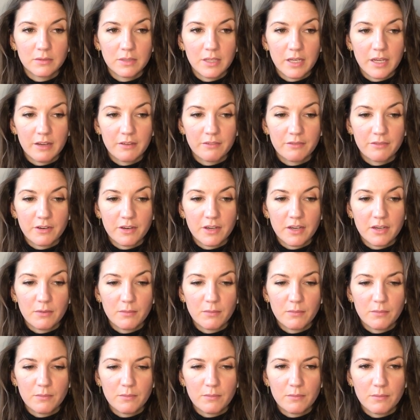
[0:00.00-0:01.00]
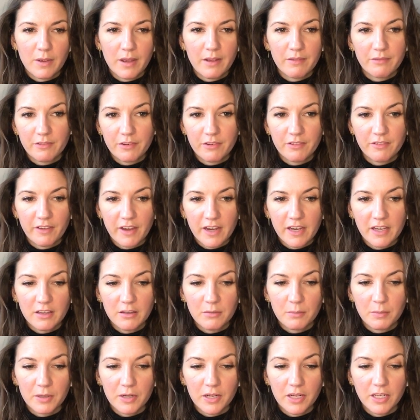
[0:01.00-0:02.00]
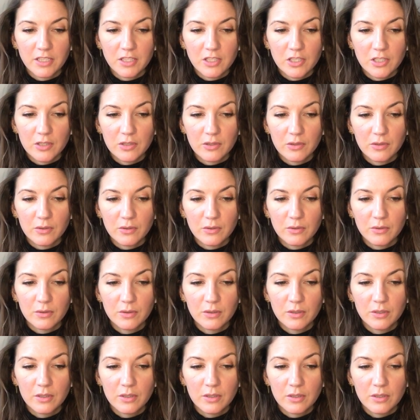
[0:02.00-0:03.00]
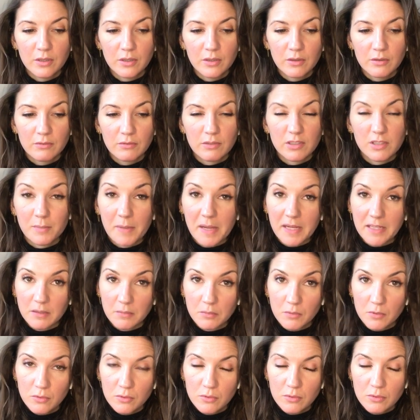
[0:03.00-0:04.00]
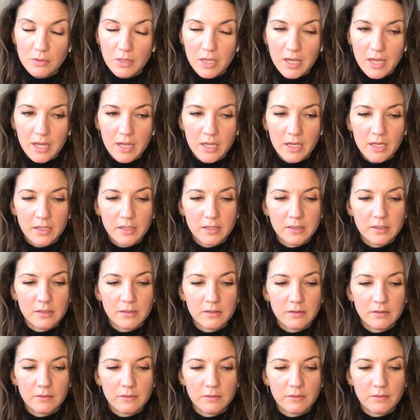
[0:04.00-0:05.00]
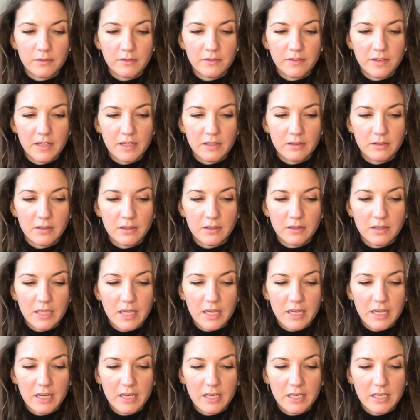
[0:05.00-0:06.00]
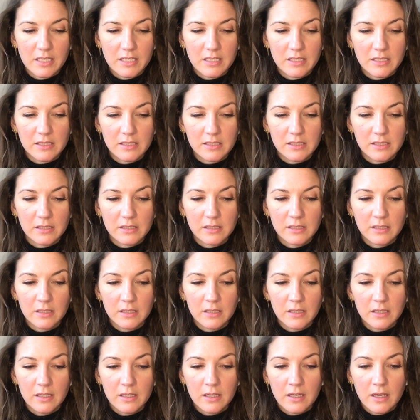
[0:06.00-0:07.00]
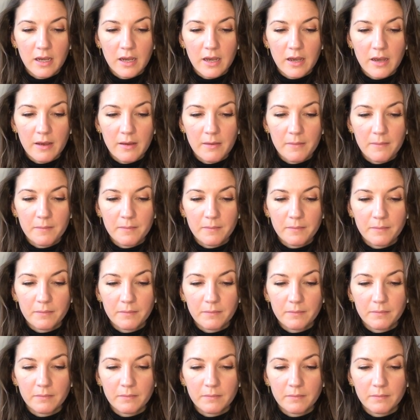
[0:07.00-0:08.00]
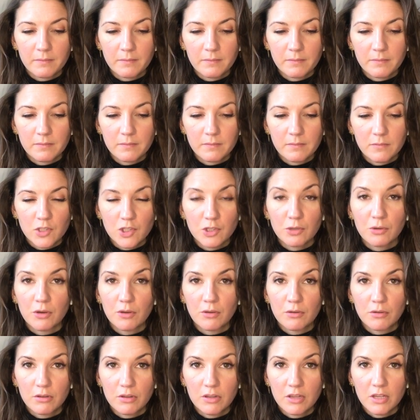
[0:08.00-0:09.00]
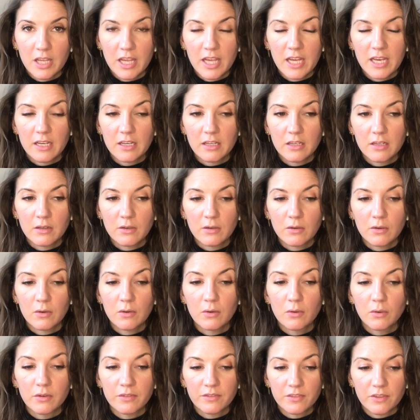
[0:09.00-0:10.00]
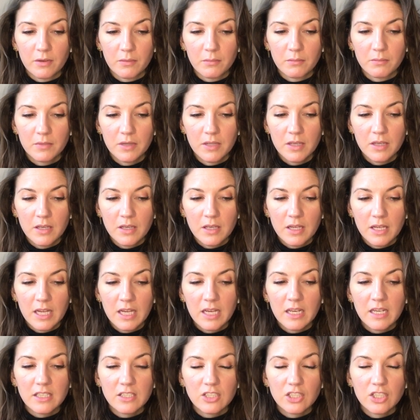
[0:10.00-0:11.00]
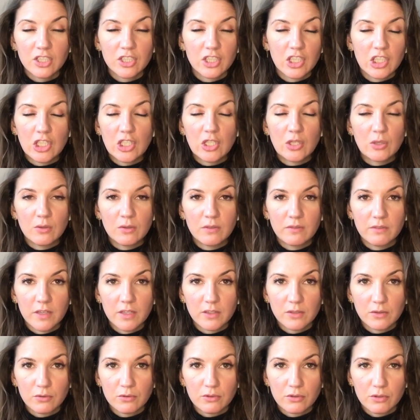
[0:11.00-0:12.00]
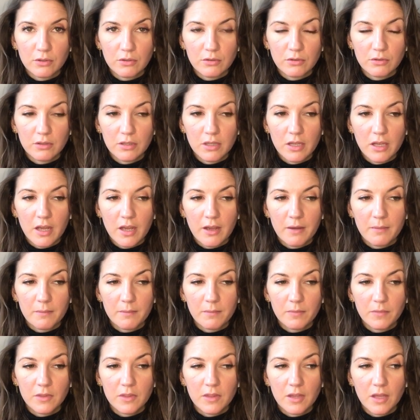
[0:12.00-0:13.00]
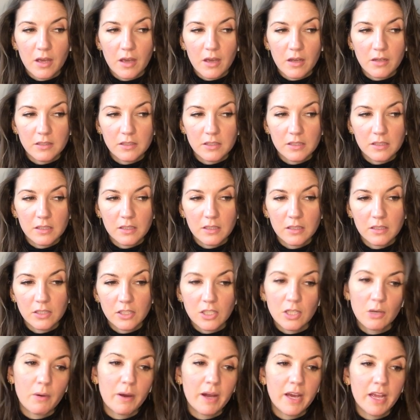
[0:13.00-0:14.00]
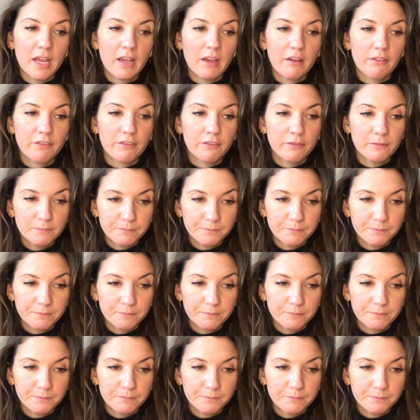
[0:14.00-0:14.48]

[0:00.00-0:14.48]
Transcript: every every faith, but I do respect them all and feel that there is um, truth in all of them. It is just a universal truth um, that. So I have.